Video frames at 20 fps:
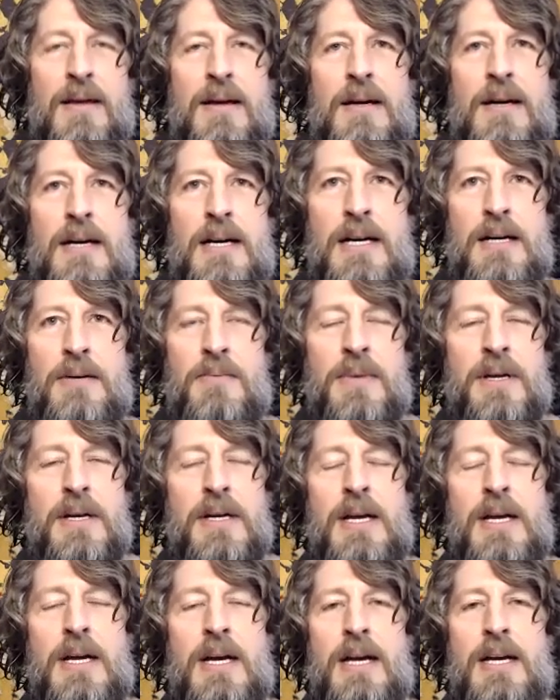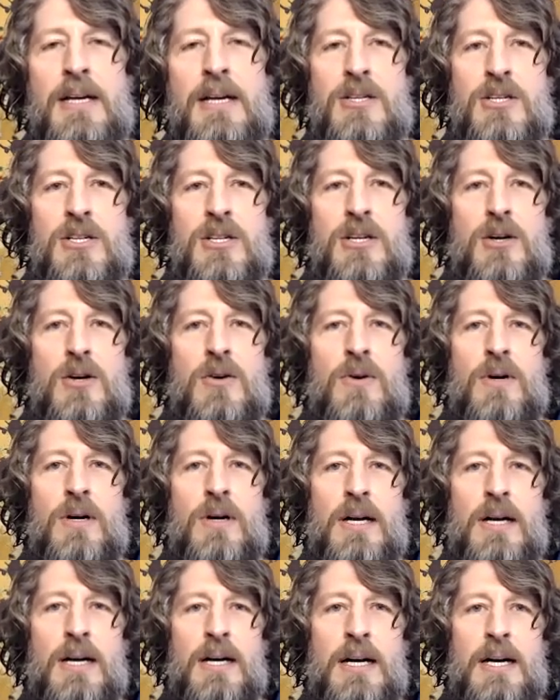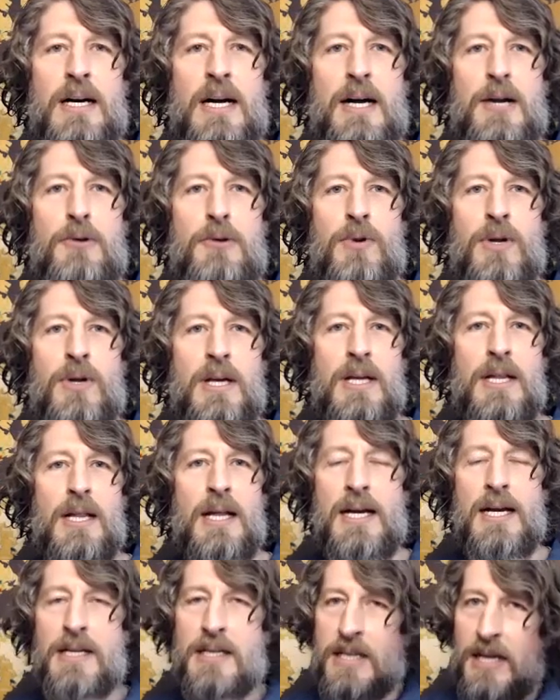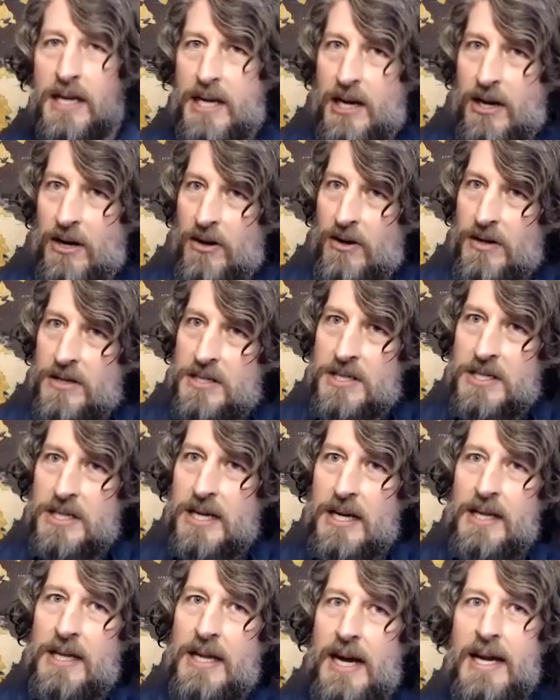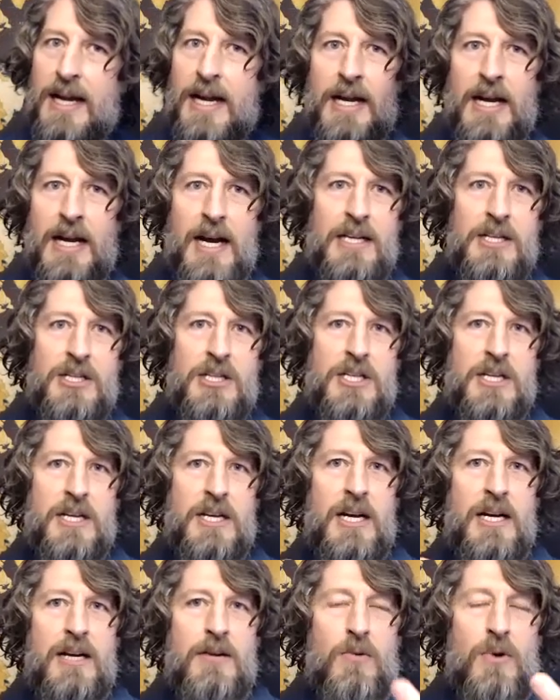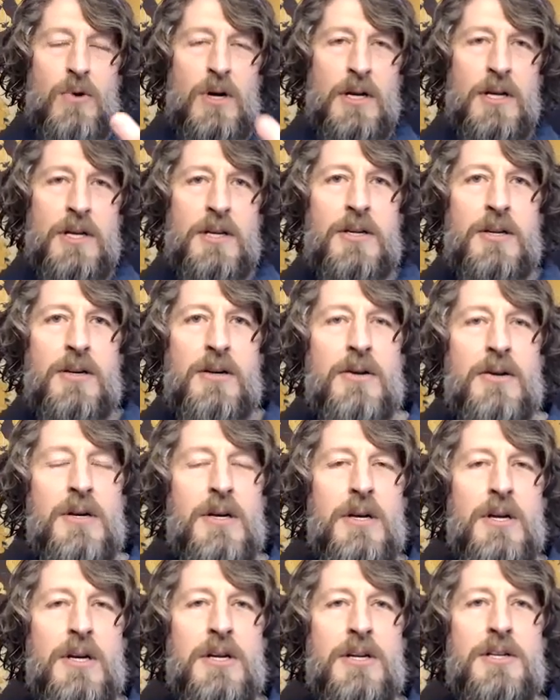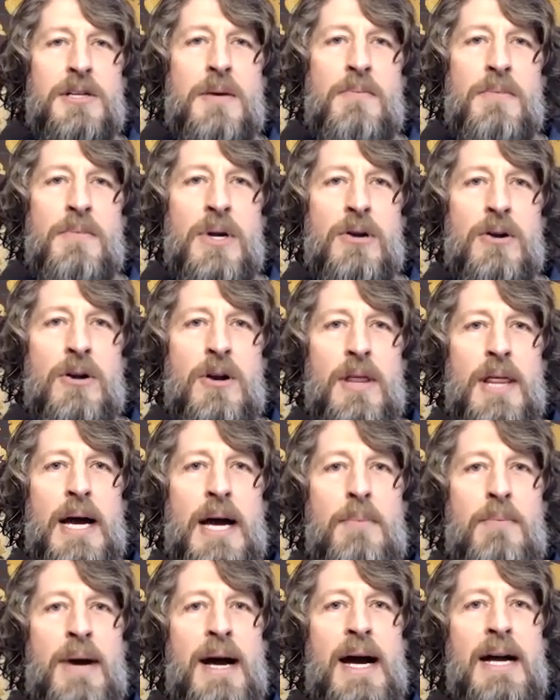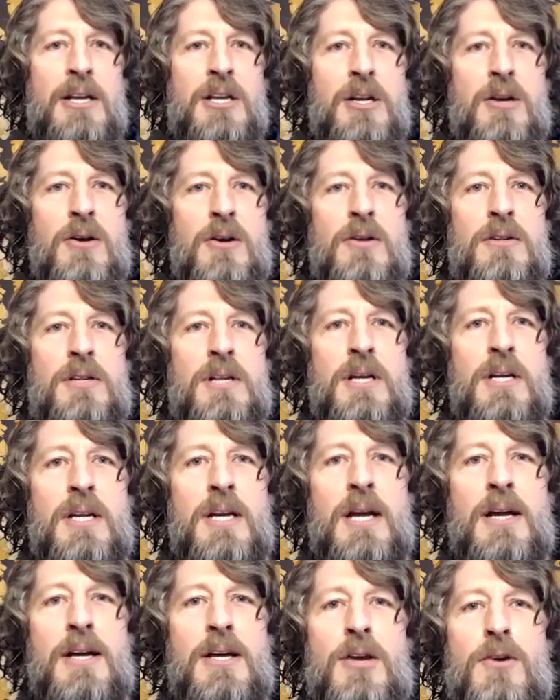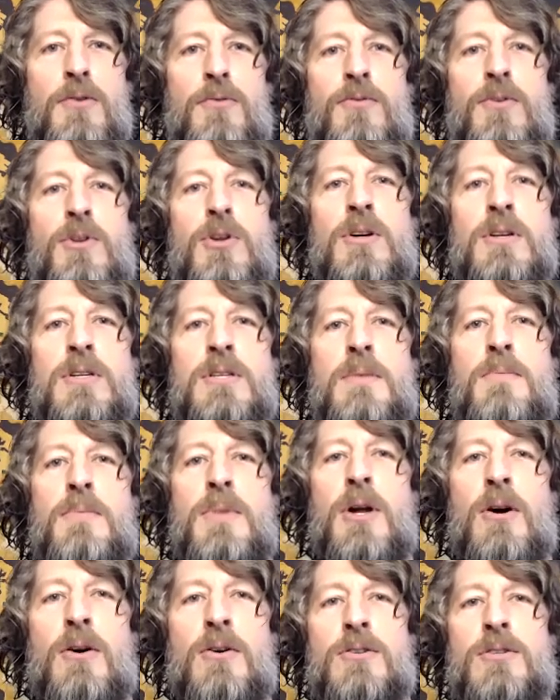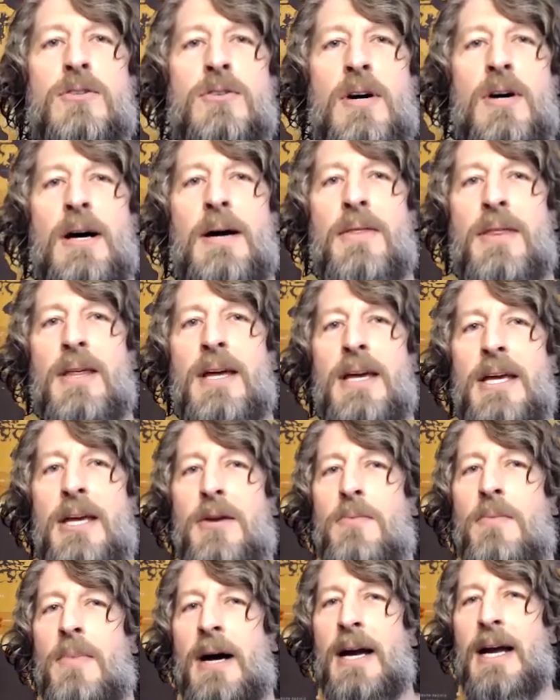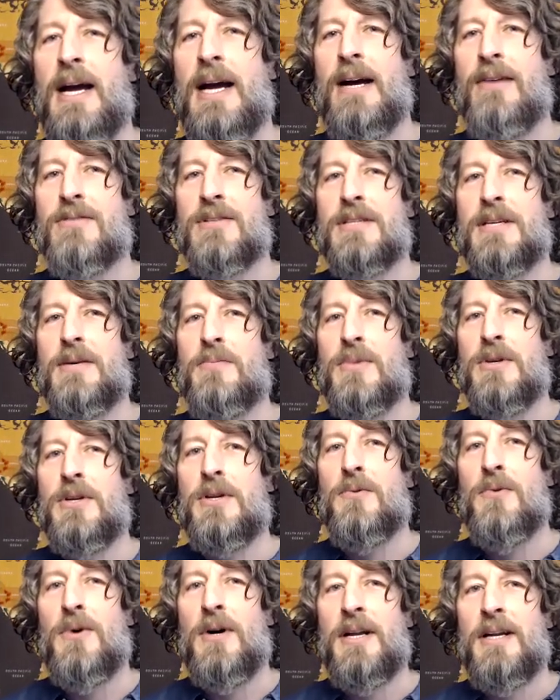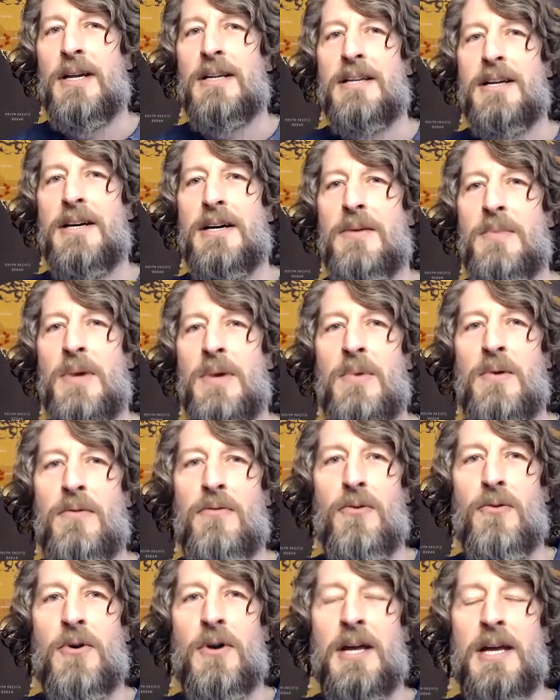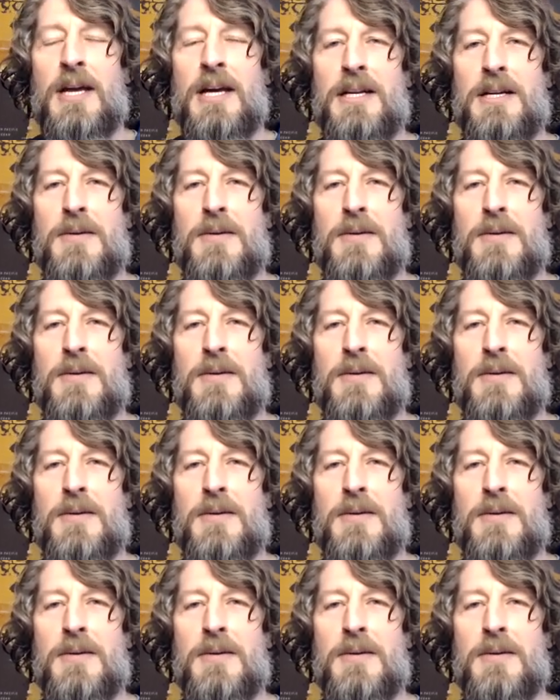Um, and so I, I really like to hear and say that. I, I just kind of wanted to to mirror that back to you. Didier, you took some notes, so I think you might have something you want to tell me before I get